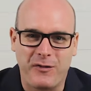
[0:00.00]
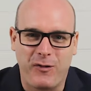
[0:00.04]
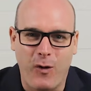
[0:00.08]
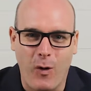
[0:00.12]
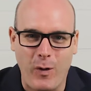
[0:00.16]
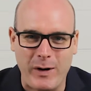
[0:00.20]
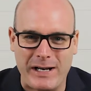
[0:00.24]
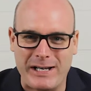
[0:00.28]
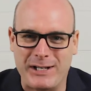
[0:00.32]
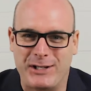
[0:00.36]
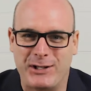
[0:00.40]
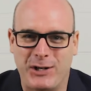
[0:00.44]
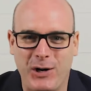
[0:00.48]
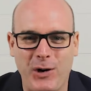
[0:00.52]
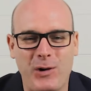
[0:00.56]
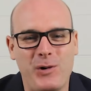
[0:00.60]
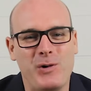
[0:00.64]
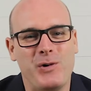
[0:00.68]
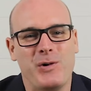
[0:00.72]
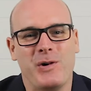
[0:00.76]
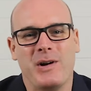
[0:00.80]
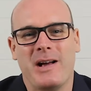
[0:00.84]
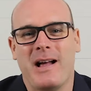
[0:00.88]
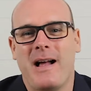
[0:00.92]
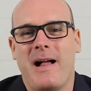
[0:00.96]

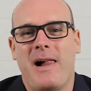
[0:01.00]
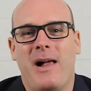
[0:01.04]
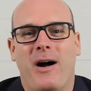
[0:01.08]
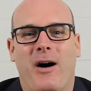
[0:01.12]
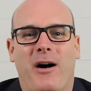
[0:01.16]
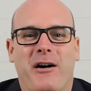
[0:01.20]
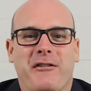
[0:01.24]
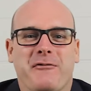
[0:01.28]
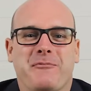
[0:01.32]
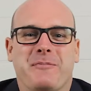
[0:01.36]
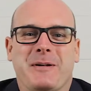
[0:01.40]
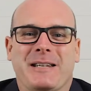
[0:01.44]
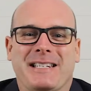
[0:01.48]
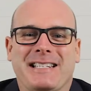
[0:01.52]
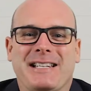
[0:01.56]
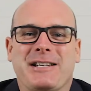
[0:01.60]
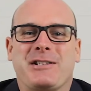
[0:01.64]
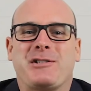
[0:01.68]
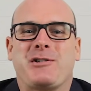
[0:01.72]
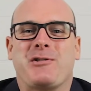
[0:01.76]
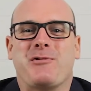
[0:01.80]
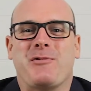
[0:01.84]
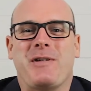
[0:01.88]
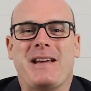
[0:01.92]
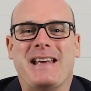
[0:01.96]
42 of Business
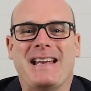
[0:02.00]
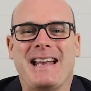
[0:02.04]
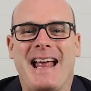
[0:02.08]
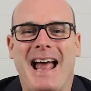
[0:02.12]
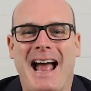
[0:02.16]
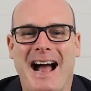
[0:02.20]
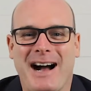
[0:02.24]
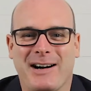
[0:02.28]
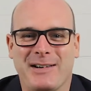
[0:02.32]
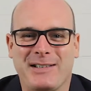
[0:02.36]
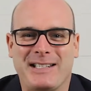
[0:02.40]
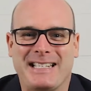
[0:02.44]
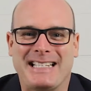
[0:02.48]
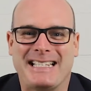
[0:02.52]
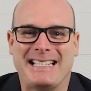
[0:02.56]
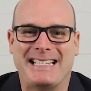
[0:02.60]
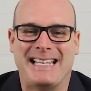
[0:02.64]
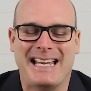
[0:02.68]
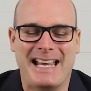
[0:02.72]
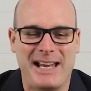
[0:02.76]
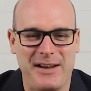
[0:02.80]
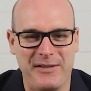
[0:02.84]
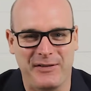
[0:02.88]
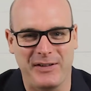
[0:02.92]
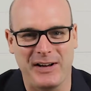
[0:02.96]
Greenhouse
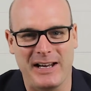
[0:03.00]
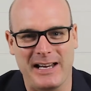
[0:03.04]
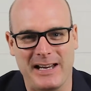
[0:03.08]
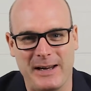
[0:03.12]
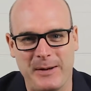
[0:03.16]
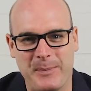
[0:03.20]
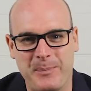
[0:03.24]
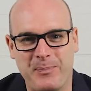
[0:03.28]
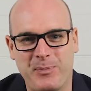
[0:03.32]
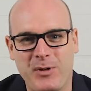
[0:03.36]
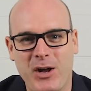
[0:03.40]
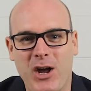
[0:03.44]
TV.